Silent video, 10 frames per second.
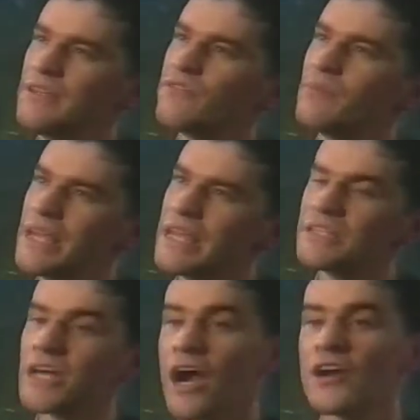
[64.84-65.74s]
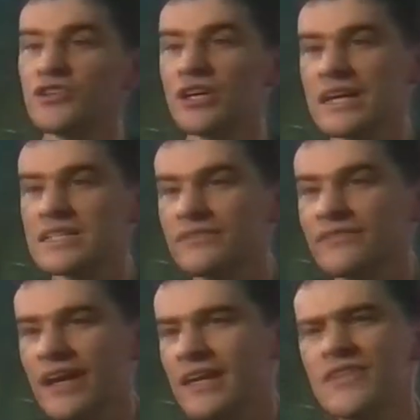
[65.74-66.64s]
remained hard to
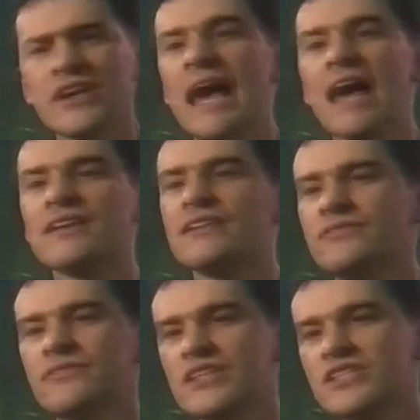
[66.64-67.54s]
classify in the canon of French